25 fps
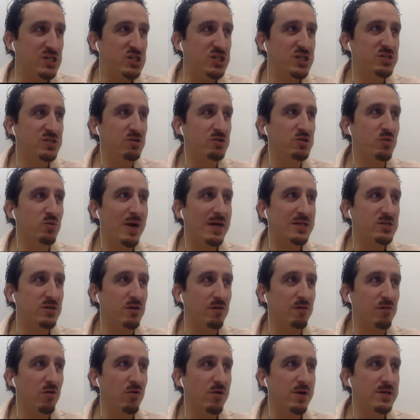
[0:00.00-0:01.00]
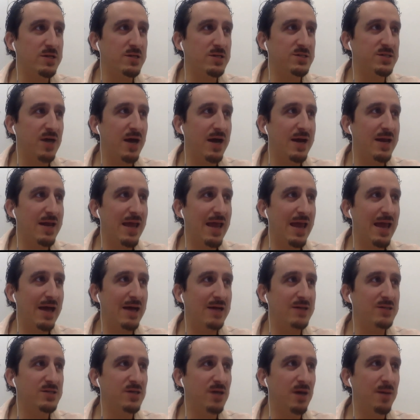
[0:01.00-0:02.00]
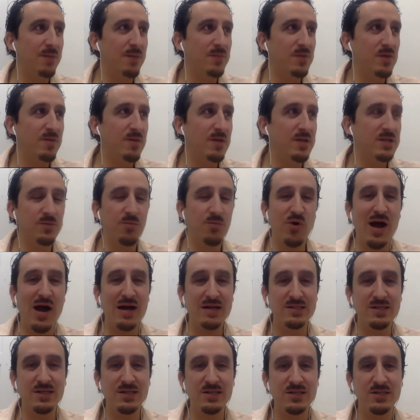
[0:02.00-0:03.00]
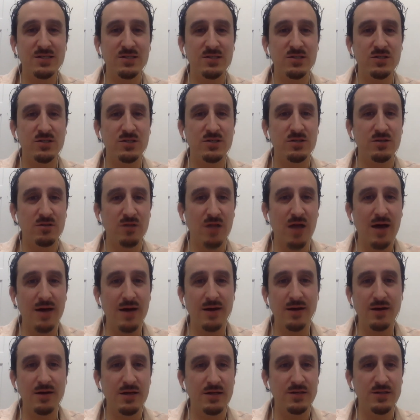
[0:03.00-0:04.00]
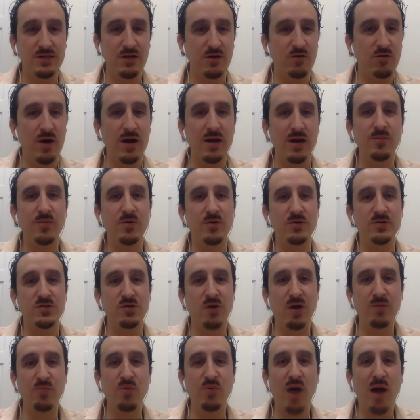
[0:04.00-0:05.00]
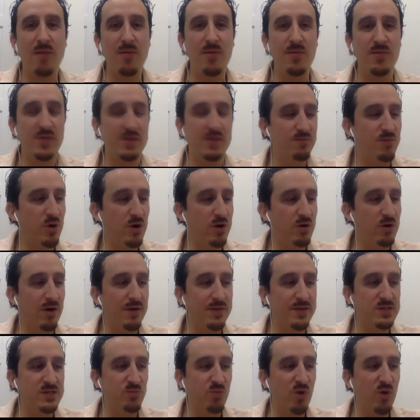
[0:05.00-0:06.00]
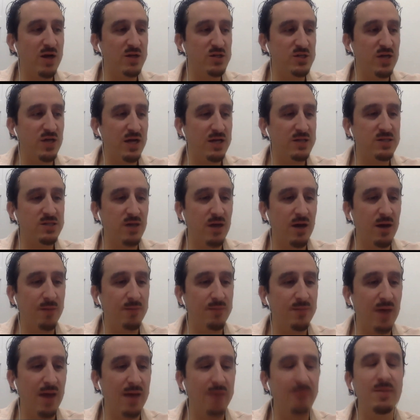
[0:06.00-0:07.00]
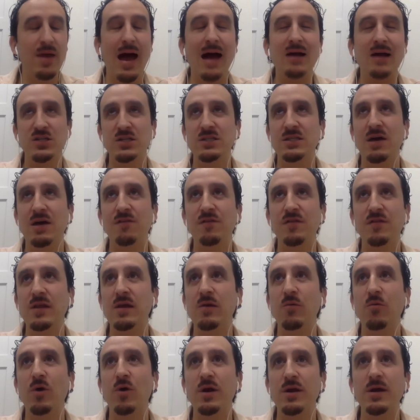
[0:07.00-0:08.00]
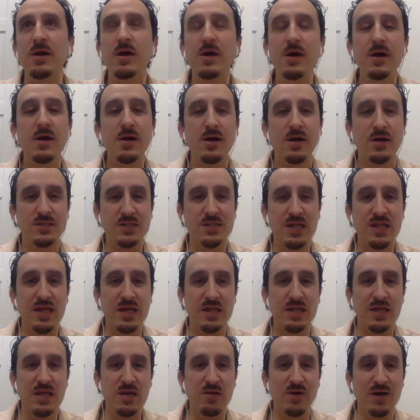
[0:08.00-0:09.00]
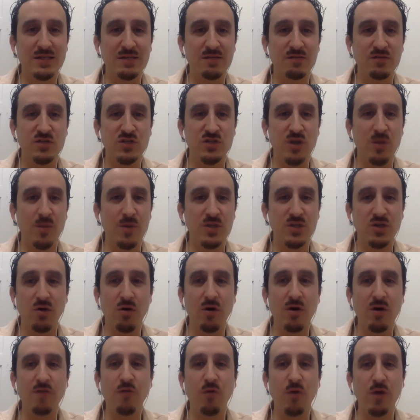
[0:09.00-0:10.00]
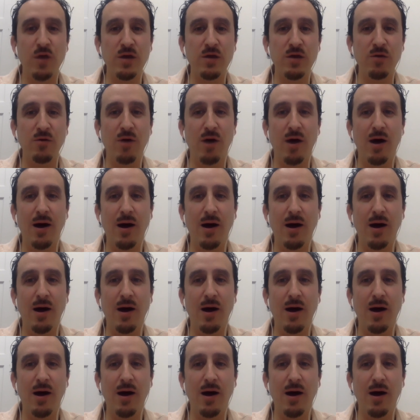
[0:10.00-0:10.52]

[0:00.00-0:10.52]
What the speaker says: She's our director of learning design and communities of practice. Lana is incredible. So I'd probably put her on this project. I actually definitely would, because I think that you guys have so much going for you.